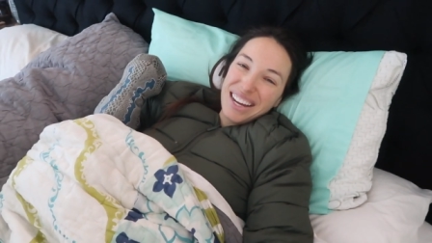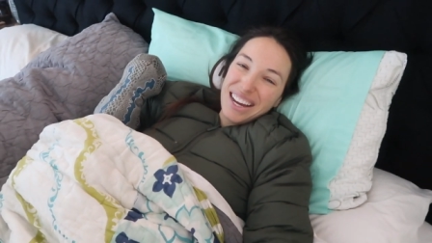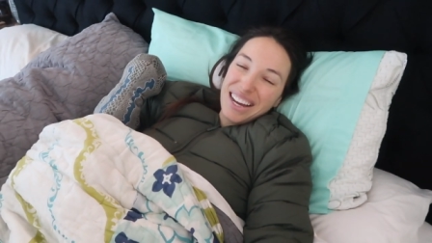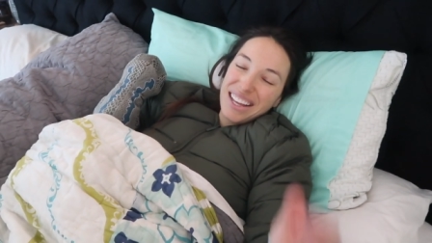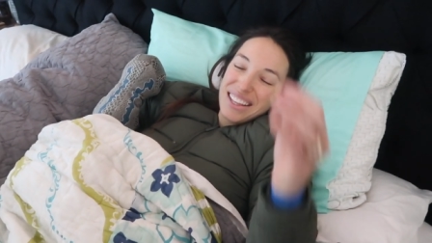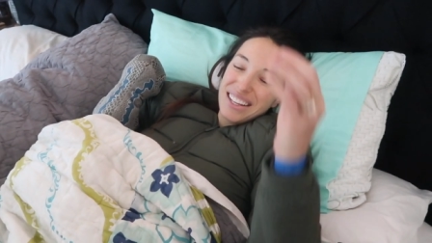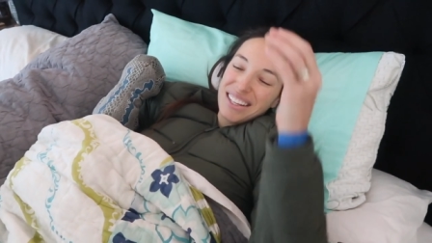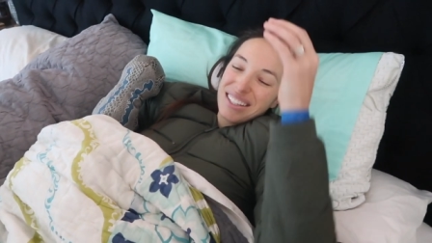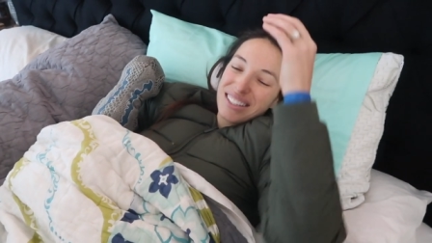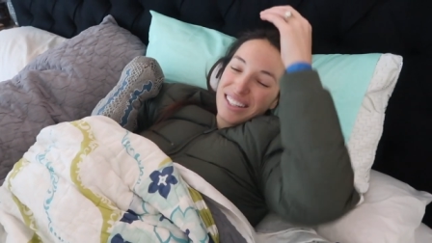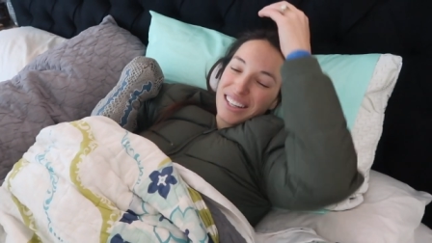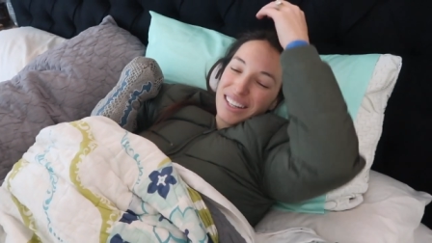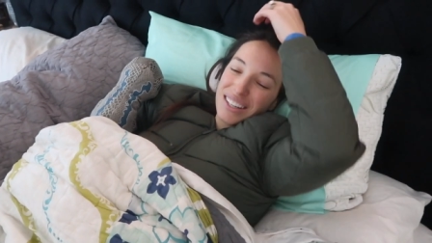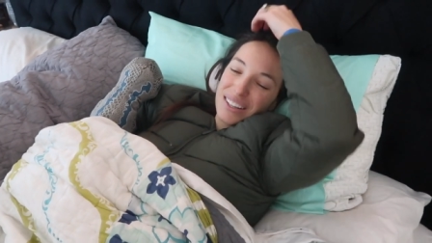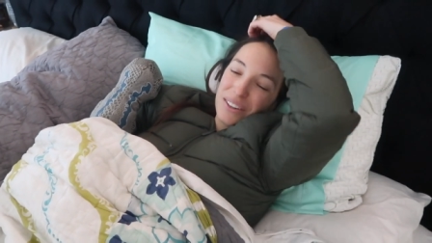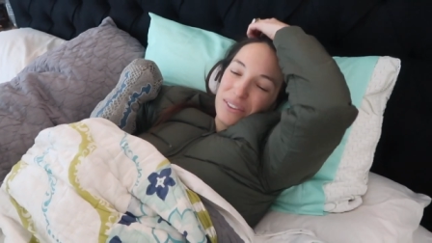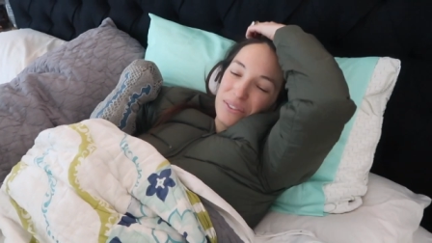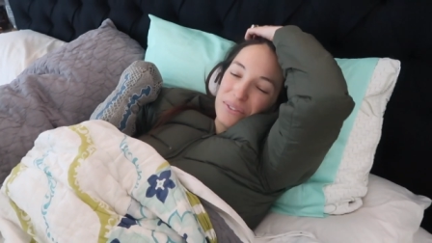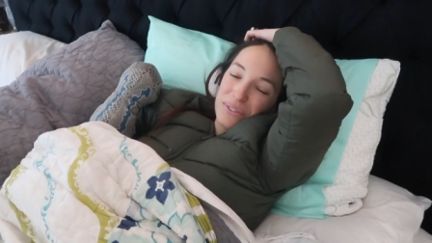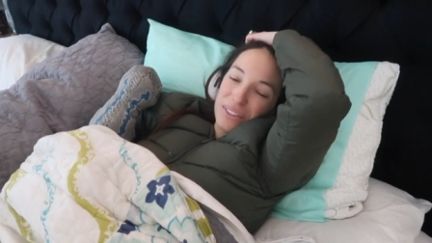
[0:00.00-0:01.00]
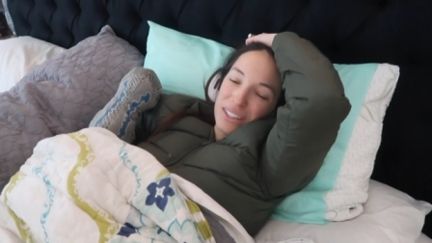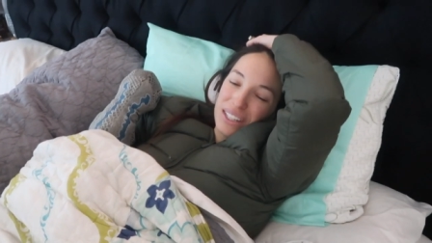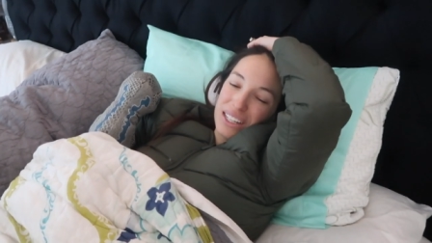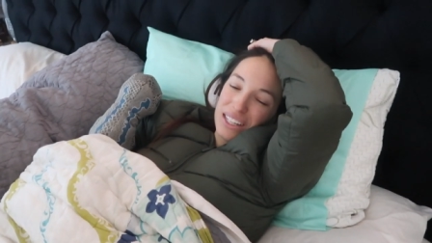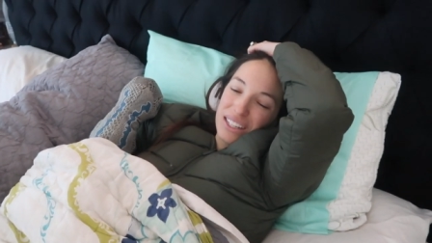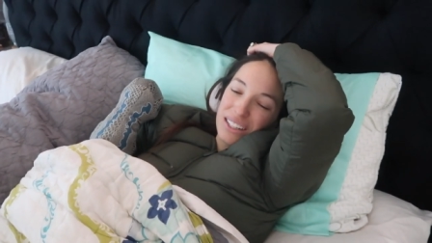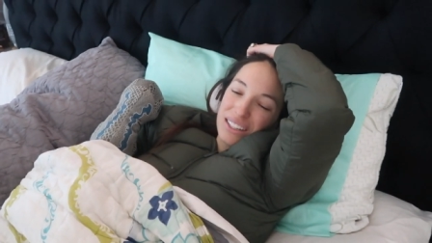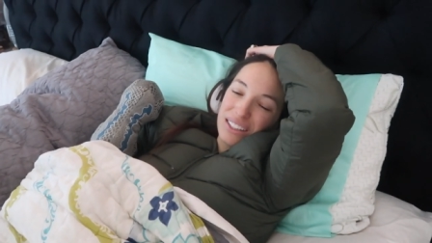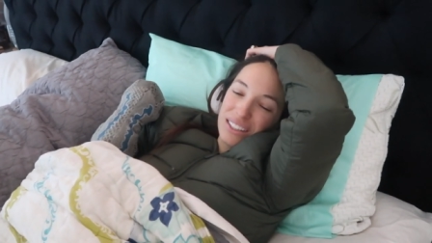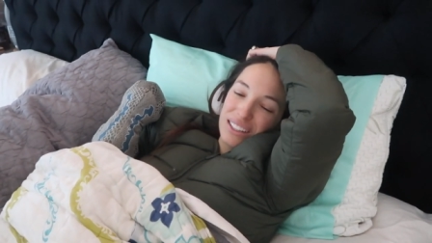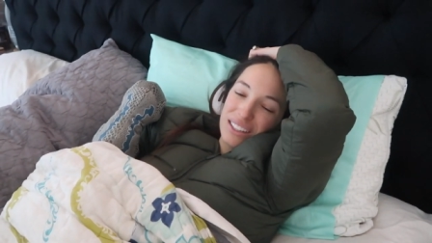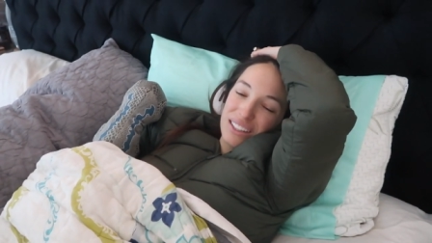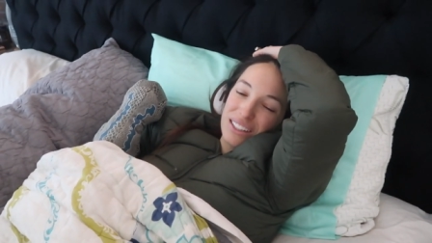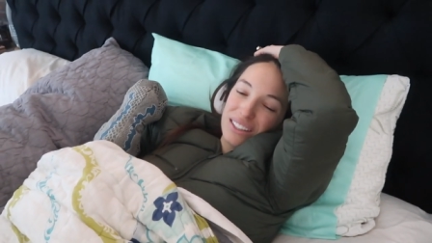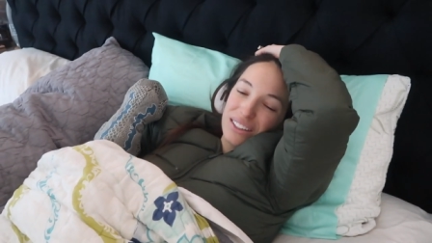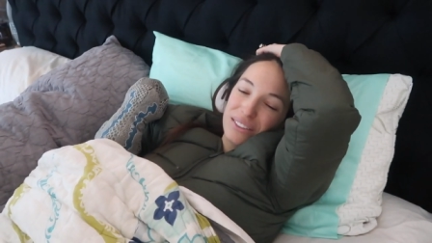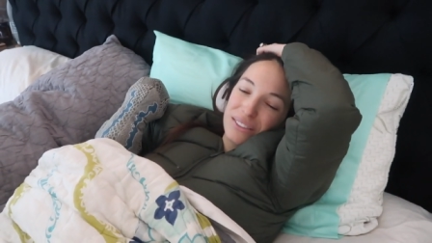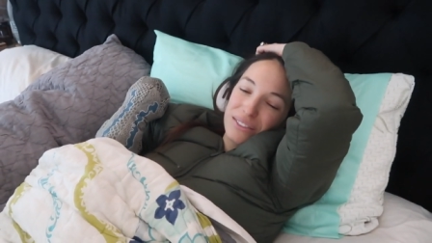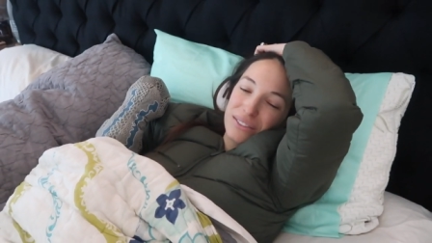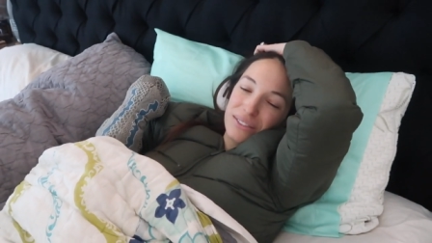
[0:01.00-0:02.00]
yeah, they said hopefully you
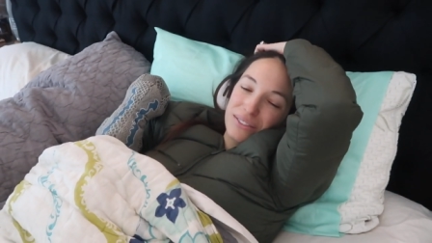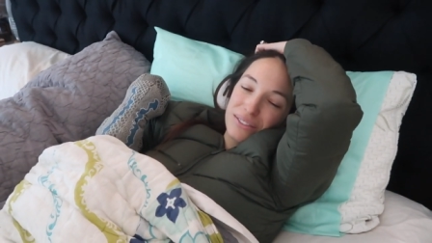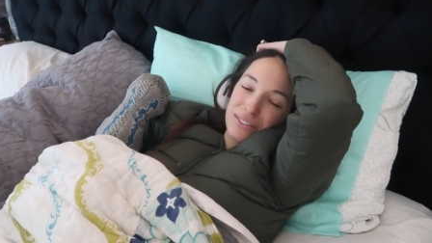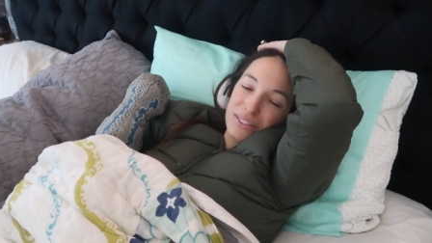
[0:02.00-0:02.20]
know